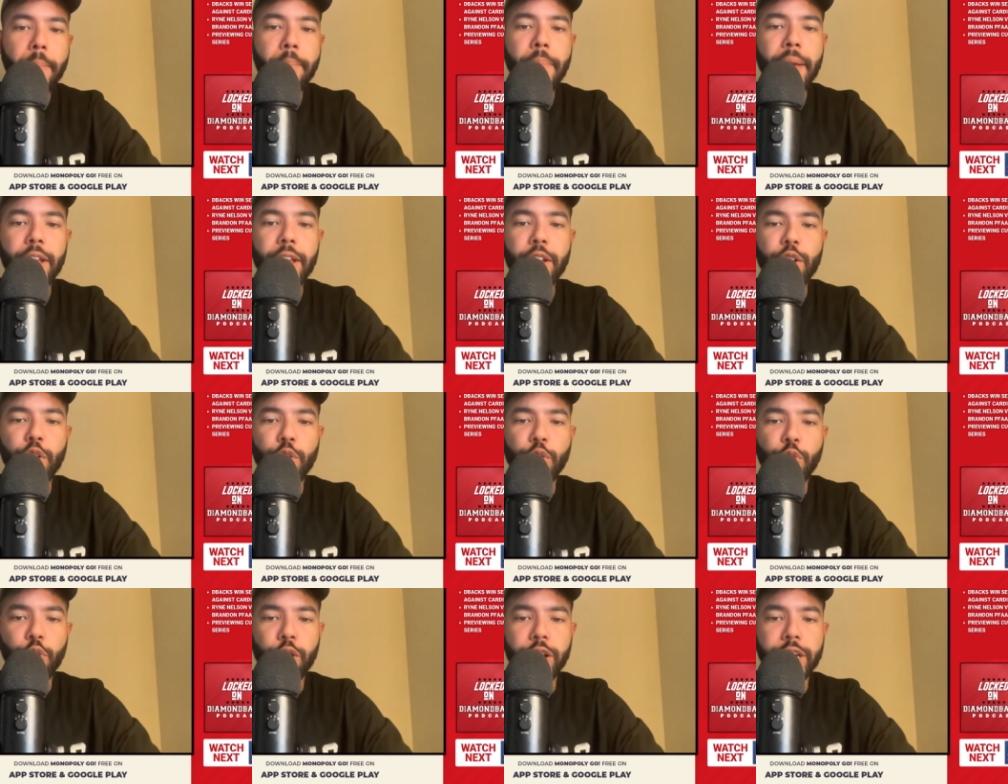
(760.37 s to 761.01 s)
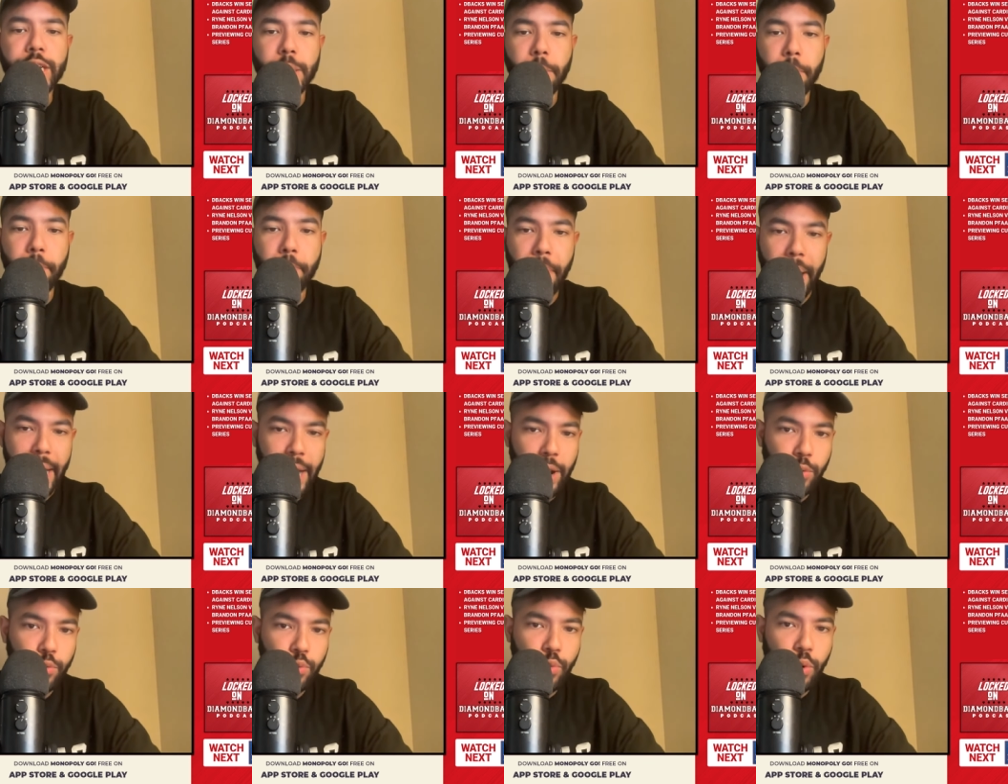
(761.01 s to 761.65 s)
Make your friends
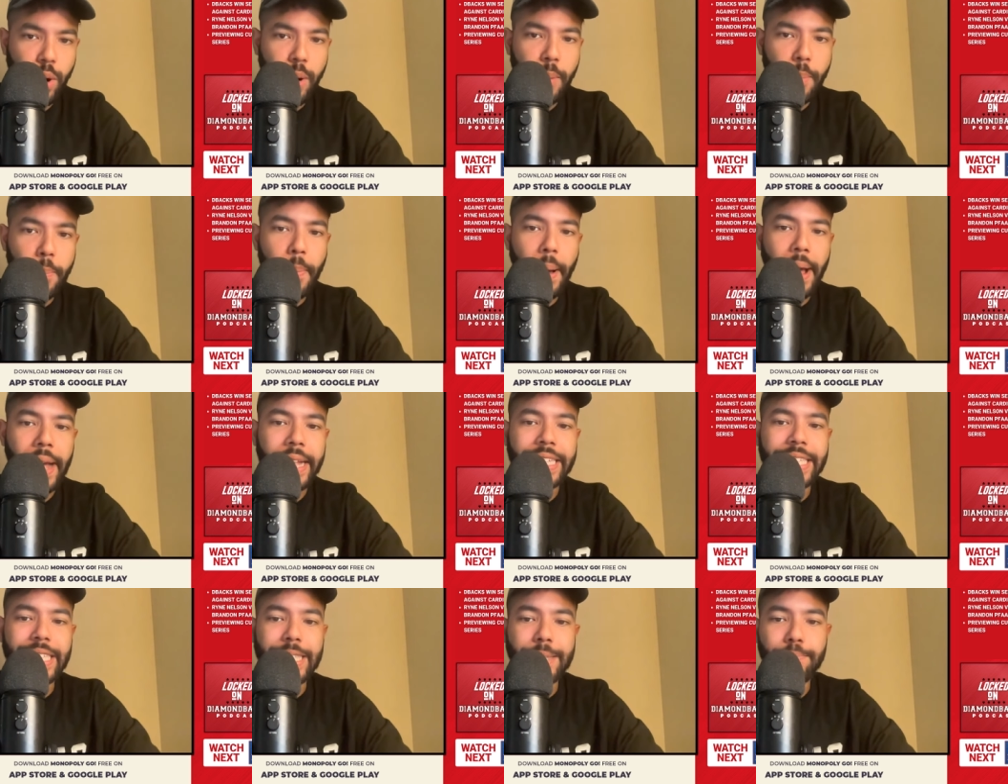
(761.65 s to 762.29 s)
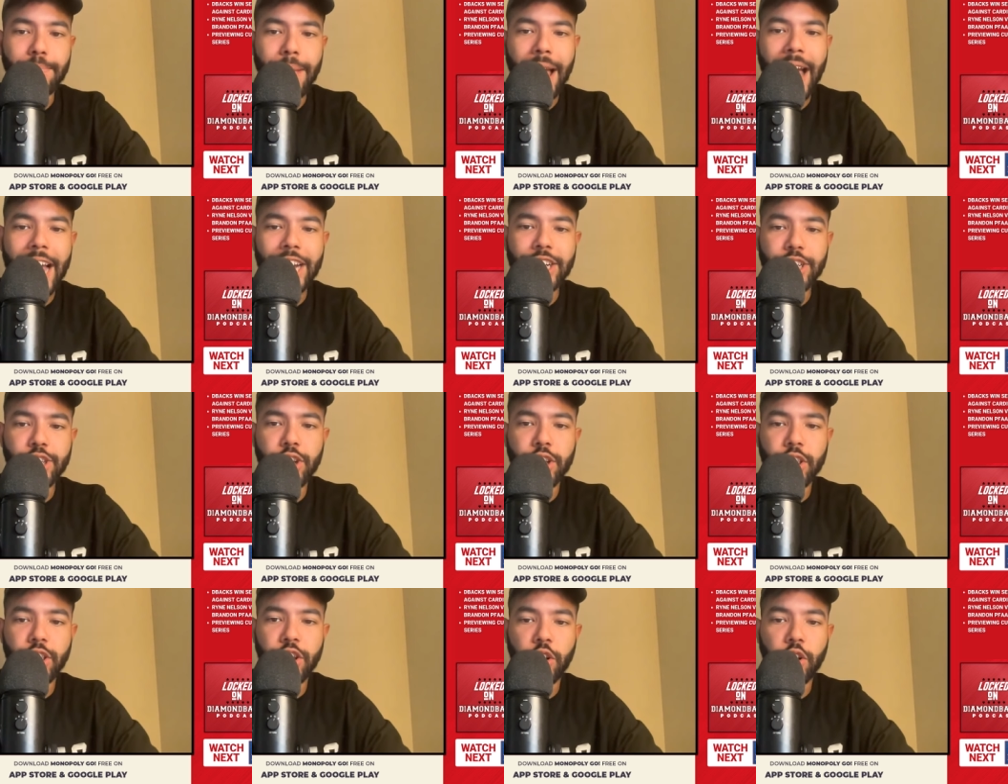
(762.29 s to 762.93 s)
bankrupt by
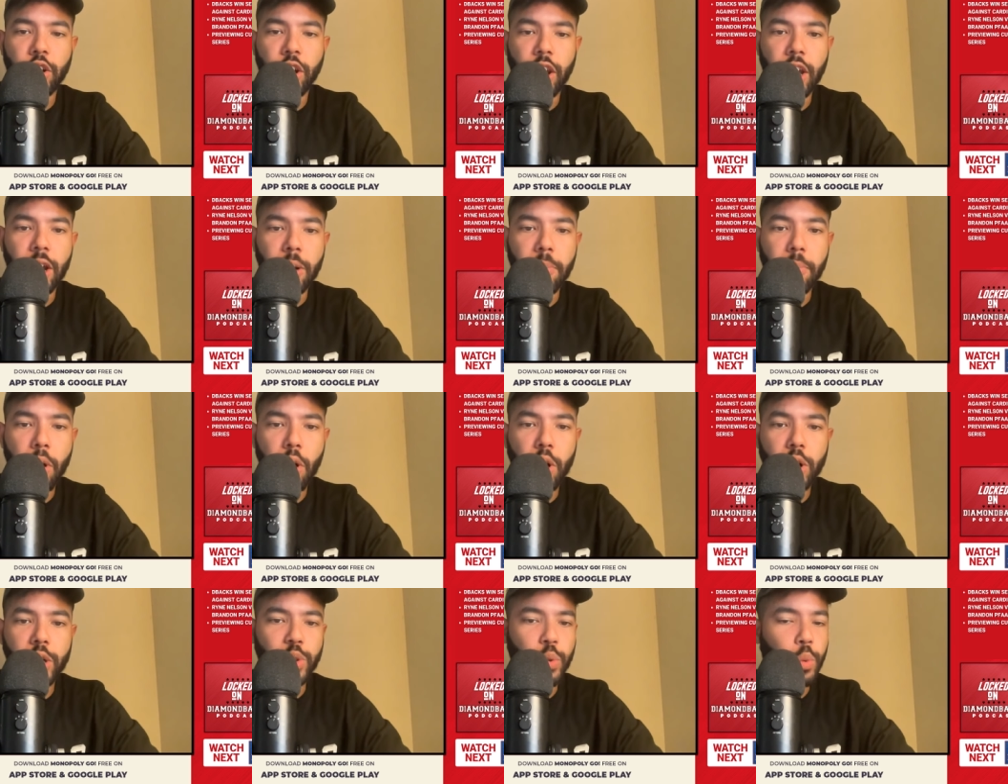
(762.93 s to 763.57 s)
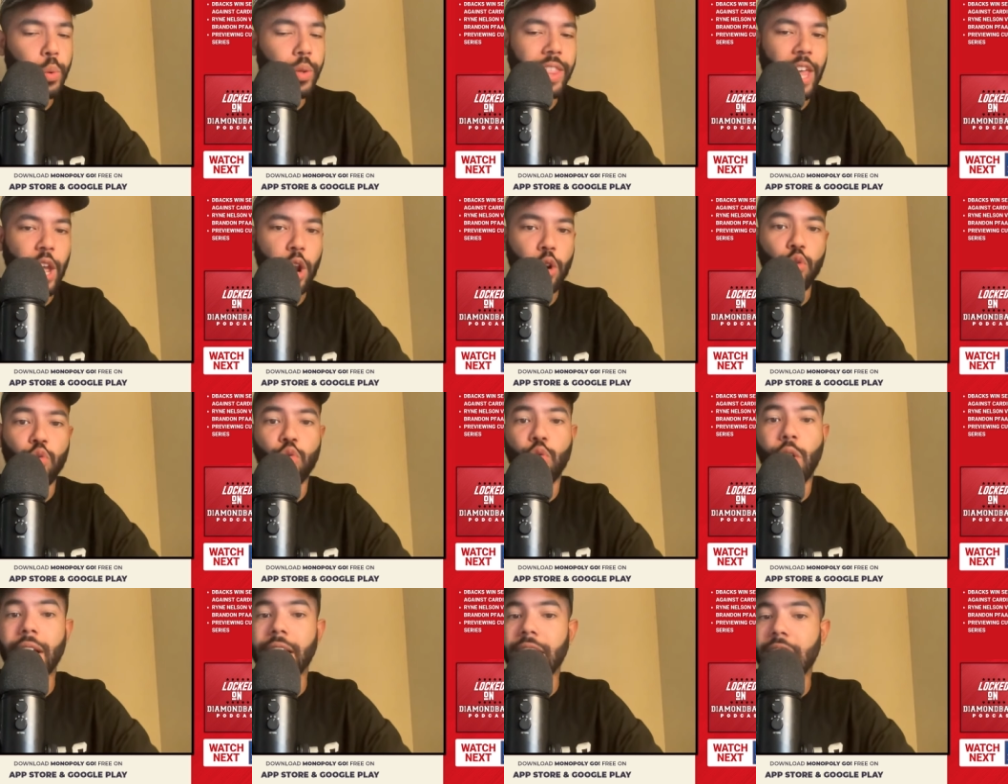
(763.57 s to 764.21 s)
smashing their landmarks with a
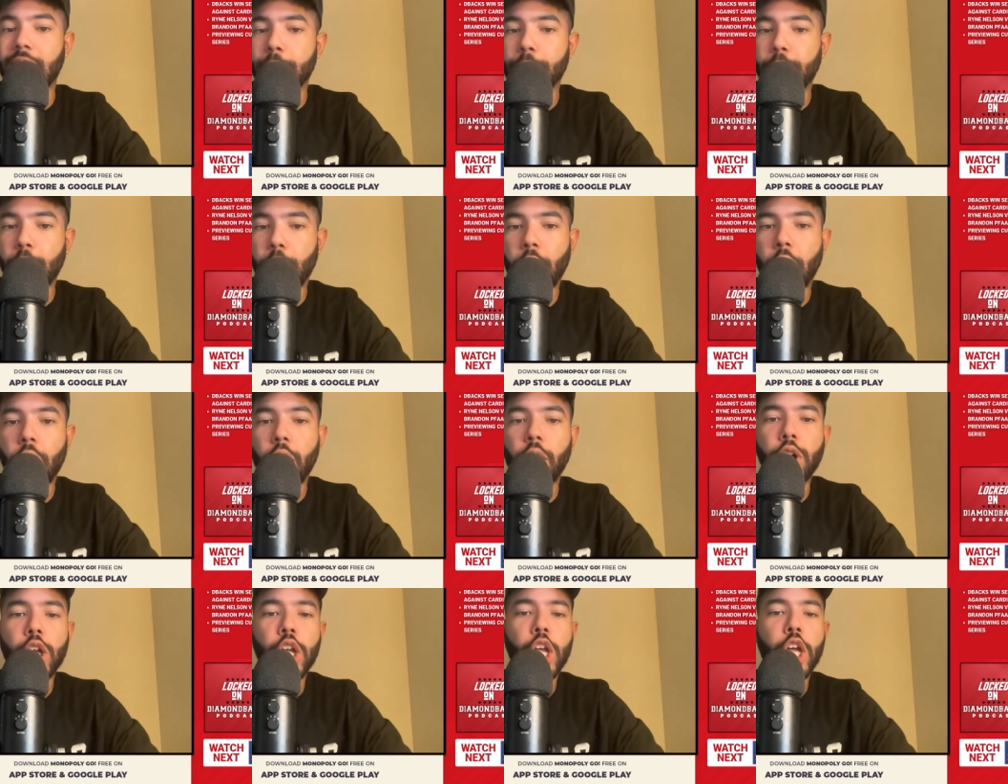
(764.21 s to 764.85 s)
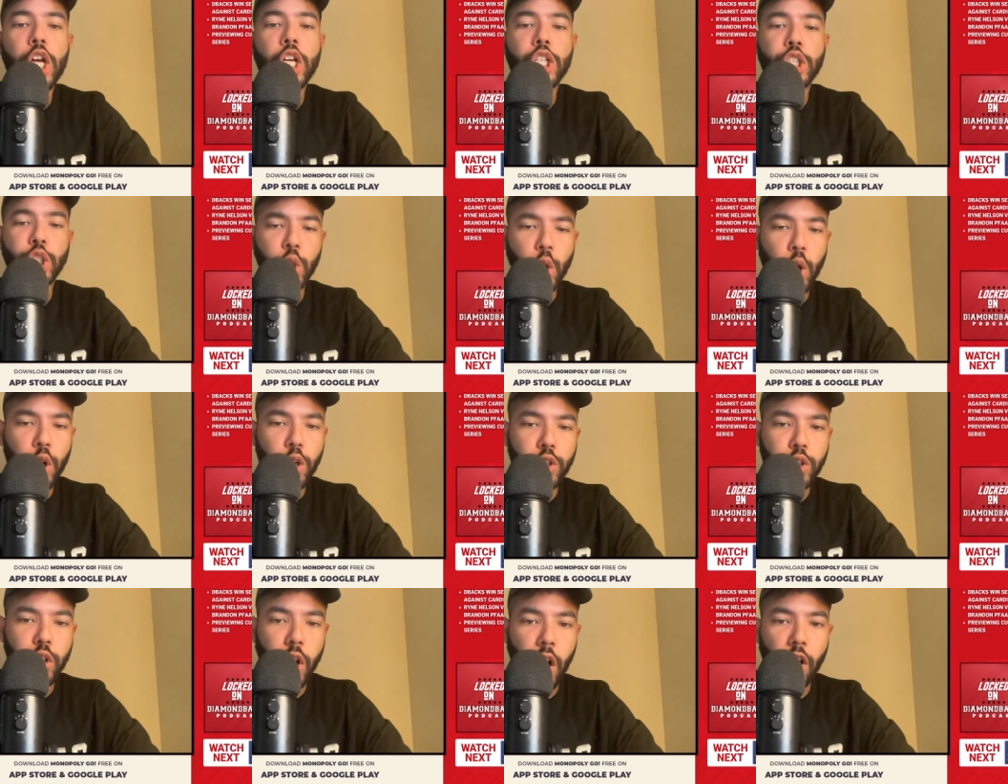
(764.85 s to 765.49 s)
wrecking ball.
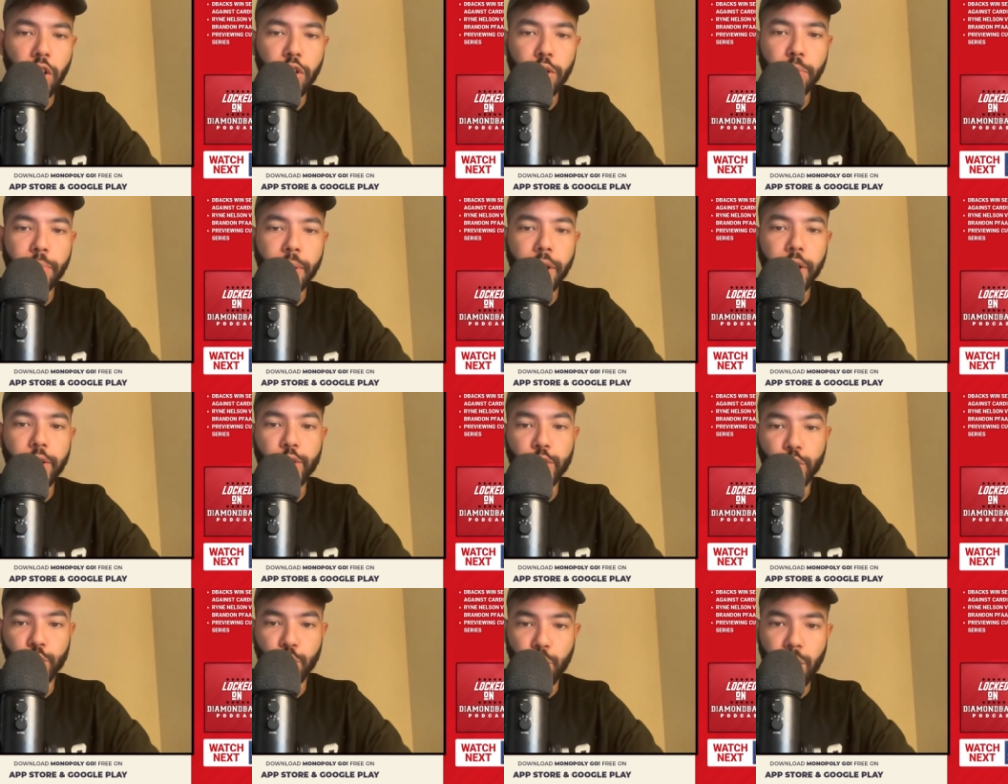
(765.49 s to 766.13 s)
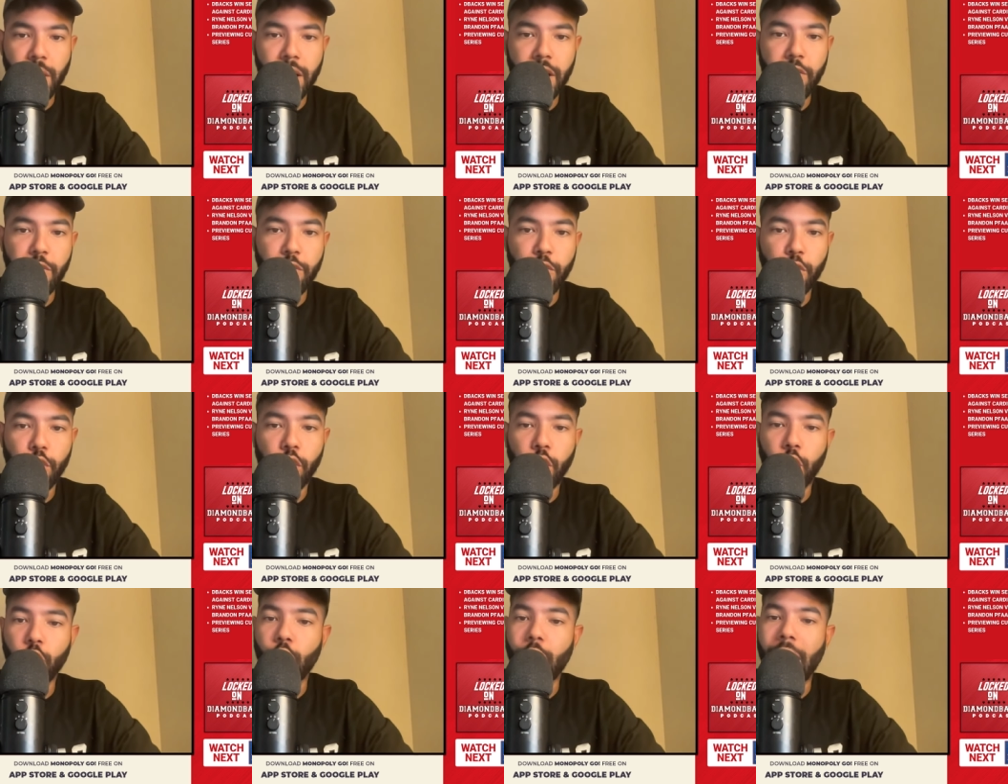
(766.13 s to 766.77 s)
Charge other players rent for
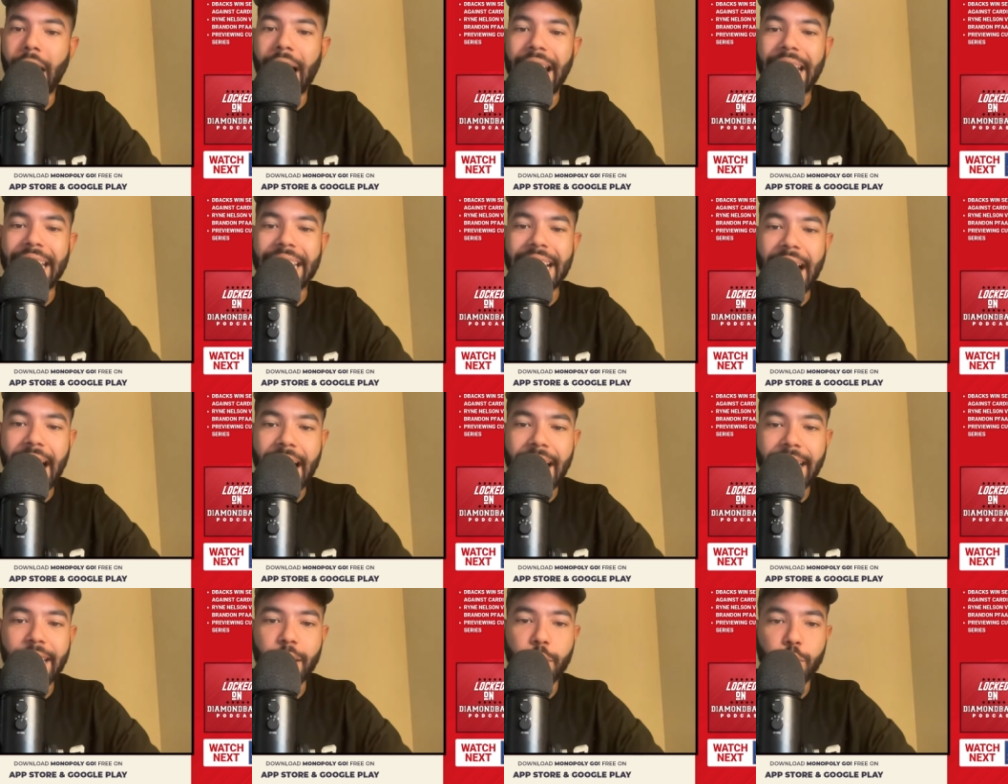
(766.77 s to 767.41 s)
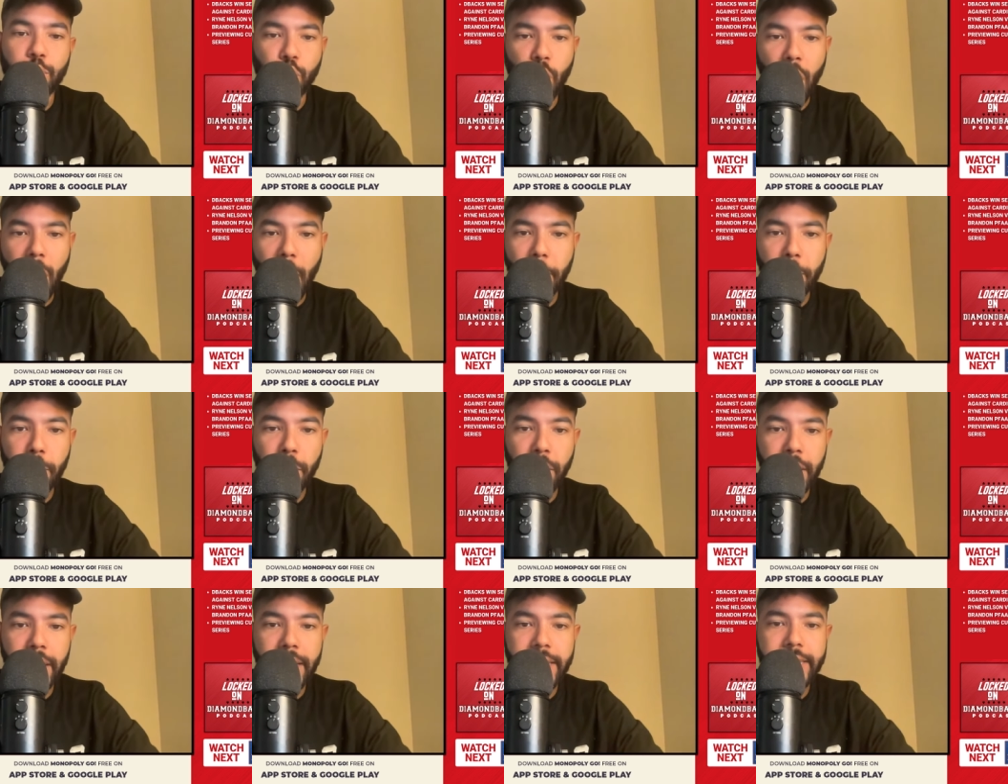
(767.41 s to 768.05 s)
your iconic
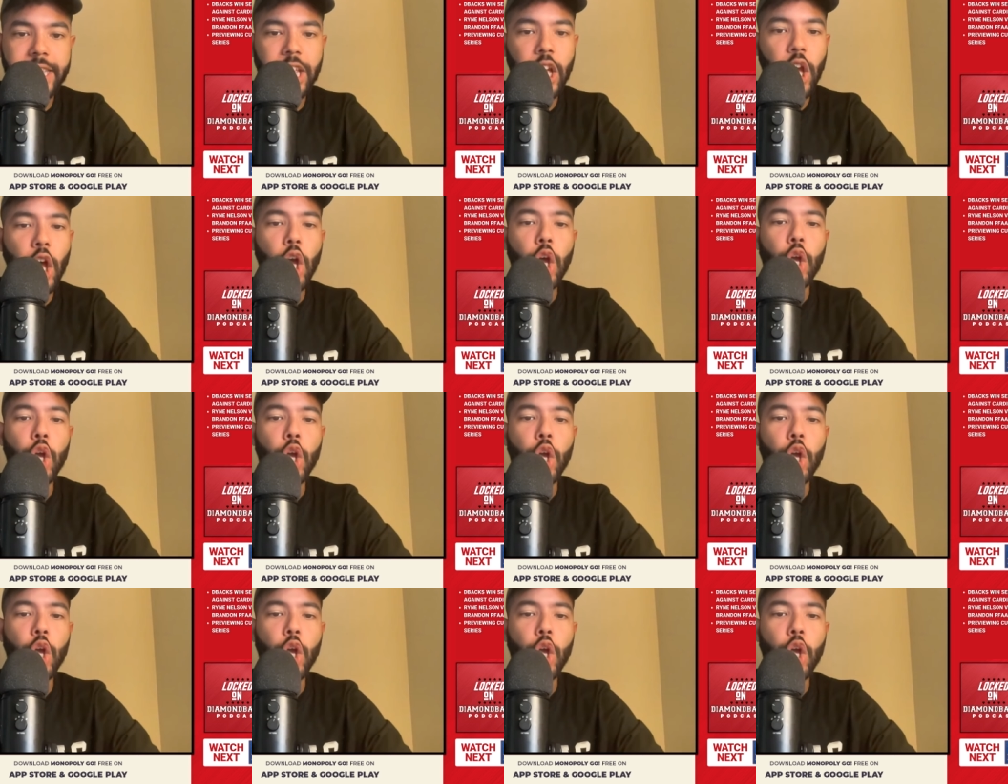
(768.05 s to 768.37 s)
properties.